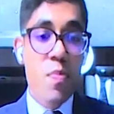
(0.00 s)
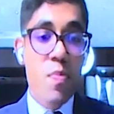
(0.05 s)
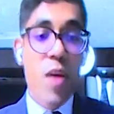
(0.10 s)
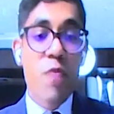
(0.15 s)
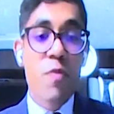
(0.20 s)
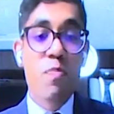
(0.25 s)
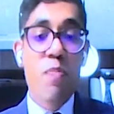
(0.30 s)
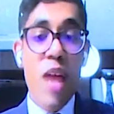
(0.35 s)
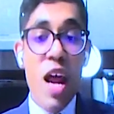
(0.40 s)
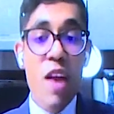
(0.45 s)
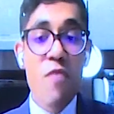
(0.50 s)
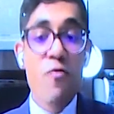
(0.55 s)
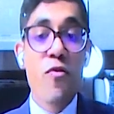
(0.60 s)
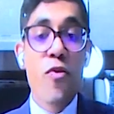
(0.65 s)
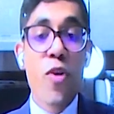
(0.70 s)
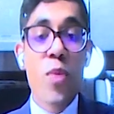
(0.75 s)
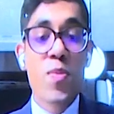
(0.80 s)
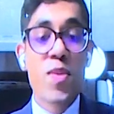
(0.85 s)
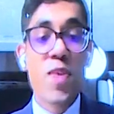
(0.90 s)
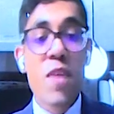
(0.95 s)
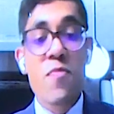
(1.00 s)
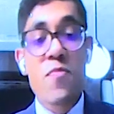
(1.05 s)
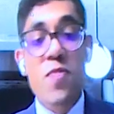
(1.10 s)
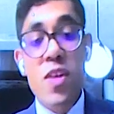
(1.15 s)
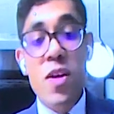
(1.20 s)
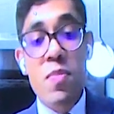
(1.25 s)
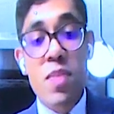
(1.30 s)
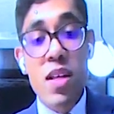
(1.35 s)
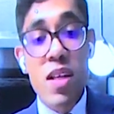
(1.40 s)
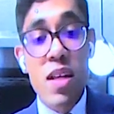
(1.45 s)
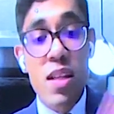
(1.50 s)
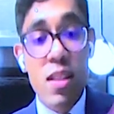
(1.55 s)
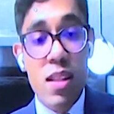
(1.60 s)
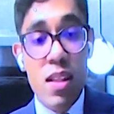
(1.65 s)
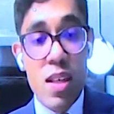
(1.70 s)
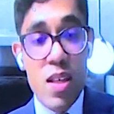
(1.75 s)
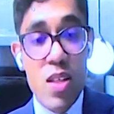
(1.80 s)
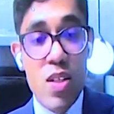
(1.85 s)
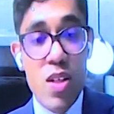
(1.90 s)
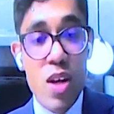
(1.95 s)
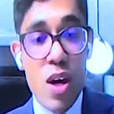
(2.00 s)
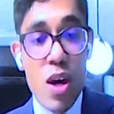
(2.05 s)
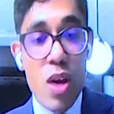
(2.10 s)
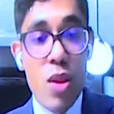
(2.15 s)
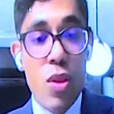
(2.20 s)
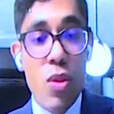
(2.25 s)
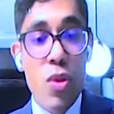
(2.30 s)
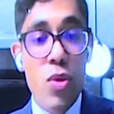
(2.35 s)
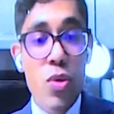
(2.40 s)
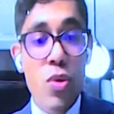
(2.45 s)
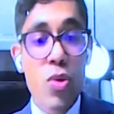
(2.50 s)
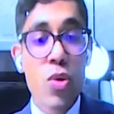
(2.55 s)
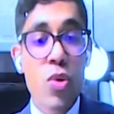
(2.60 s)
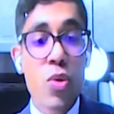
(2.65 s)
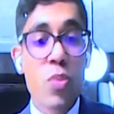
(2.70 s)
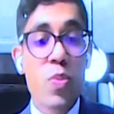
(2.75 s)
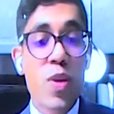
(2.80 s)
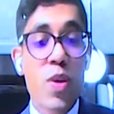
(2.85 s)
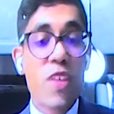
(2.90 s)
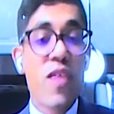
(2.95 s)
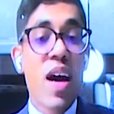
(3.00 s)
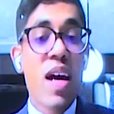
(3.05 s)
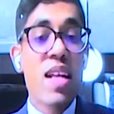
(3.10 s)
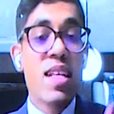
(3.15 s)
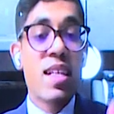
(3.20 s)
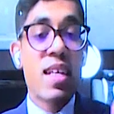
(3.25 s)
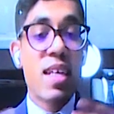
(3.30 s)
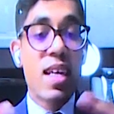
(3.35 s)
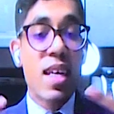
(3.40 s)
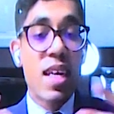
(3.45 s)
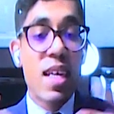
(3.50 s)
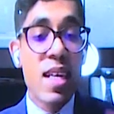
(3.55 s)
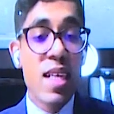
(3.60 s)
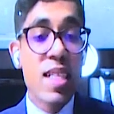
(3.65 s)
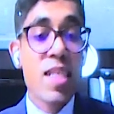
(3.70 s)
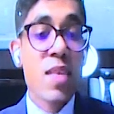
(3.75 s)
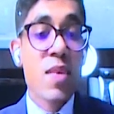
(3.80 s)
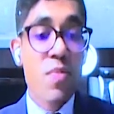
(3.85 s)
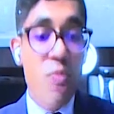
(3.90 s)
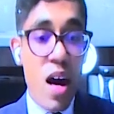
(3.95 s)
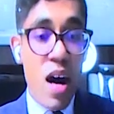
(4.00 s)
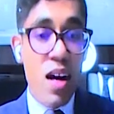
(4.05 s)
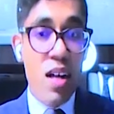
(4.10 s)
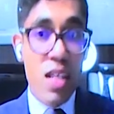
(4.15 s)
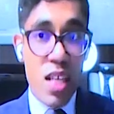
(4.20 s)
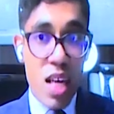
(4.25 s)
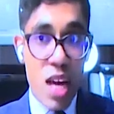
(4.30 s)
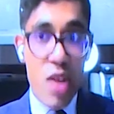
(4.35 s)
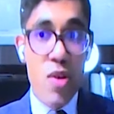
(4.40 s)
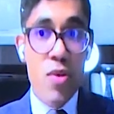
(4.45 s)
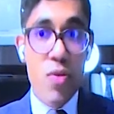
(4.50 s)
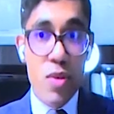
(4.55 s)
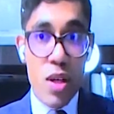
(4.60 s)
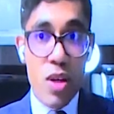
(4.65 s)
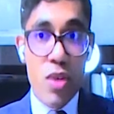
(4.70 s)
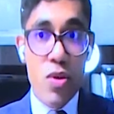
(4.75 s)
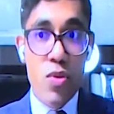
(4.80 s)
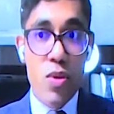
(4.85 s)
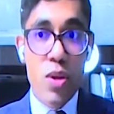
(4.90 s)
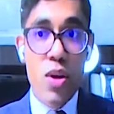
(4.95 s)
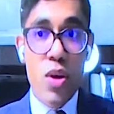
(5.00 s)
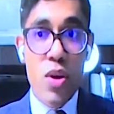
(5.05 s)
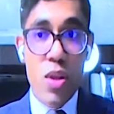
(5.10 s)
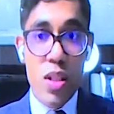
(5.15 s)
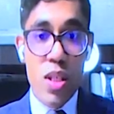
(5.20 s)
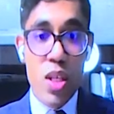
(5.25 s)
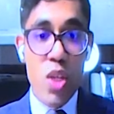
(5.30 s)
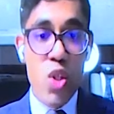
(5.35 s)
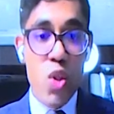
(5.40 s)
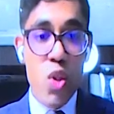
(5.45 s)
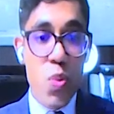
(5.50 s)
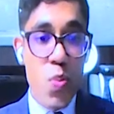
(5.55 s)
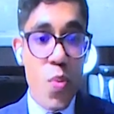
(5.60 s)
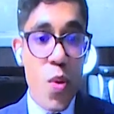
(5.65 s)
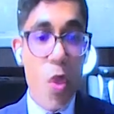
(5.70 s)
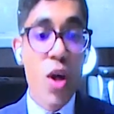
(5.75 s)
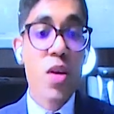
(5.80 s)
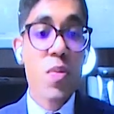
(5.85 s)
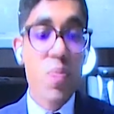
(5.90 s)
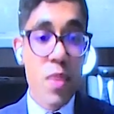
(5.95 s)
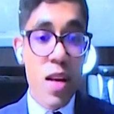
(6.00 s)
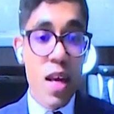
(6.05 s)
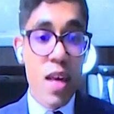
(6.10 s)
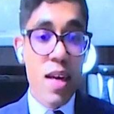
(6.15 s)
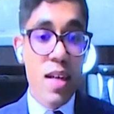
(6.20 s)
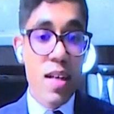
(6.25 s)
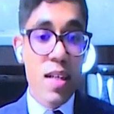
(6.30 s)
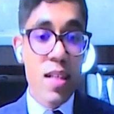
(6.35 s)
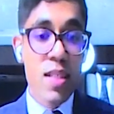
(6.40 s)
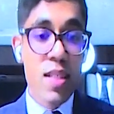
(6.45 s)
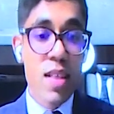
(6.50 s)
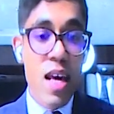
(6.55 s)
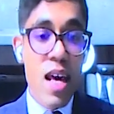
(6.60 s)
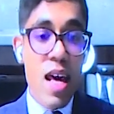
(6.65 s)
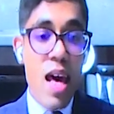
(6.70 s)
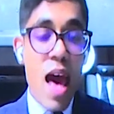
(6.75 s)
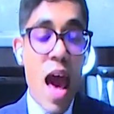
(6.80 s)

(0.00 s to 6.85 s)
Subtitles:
But platforms have remedied this through providing easy market entry to a lot of these small players,